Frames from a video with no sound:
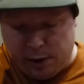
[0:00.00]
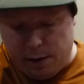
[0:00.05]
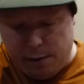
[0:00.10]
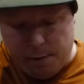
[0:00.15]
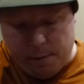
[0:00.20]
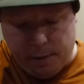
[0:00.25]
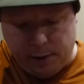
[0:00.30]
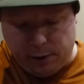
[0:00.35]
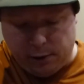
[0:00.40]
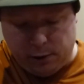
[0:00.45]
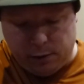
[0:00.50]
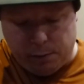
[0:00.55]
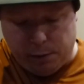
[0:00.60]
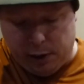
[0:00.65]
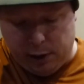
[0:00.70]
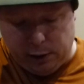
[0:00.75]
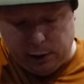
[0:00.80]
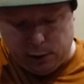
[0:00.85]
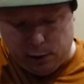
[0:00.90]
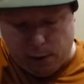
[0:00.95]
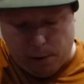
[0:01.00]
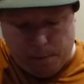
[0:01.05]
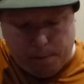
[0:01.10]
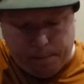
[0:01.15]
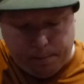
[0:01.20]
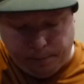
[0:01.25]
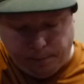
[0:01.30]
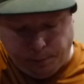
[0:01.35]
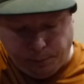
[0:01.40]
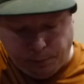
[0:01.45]
give you much spice though.
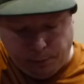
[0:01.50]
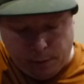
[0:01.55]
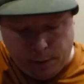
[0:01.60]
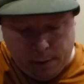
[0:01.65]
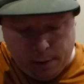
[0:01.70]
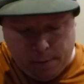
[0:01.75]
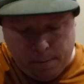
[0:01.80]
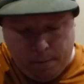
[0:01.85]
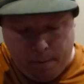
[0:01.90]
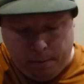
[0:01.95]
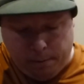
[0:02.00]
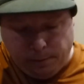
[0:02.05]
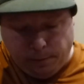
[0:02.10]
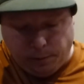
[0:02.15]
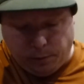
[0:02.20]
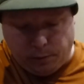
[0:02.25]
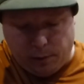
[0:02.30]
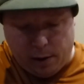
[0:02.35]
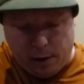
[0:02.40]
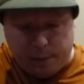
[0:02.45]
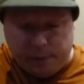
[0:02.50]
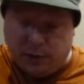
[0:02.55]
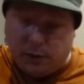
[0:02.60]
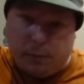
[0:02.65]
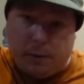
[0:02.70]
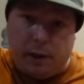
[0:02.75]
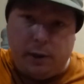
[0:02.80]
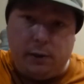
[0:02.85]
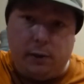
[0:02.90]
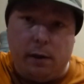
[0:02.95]
I'm a
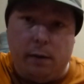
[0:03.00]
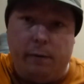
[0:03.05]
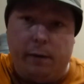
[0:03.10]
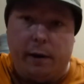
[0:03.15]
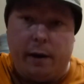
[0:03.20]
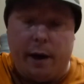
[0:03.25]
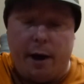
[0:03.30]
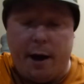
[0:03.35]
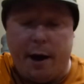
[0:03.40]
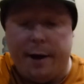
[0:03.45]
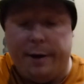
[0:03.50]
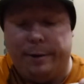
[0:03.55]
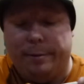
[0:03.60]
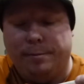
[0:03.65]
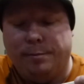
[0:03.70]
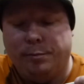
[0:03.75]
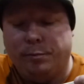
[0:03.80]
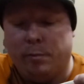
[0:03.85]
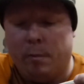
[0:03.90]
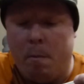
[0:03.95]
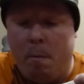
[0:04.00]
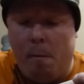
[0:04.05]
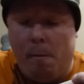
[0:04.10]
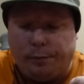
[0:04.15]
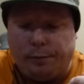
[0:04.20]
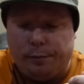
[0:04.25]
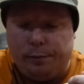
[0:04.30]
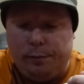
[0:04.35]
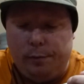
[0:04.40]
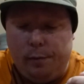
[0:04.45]
spice loving guy, and
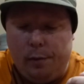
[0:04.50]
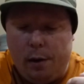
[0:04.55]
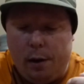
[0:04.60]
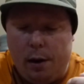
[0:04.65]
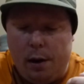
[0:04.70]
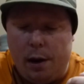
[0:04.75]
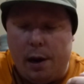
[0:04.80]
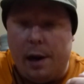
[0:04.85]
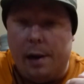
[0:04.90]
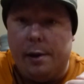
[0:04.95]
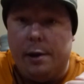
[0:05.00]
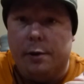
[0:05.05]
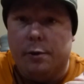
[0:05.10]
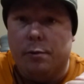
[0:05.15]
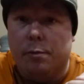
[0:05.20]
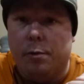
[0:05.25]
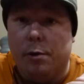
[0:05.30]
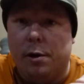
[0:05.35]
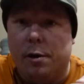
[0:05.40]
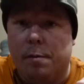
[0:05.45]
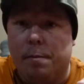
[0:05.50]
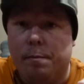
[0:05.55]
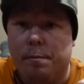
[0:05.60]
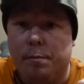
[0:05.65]
yeah, that's pretty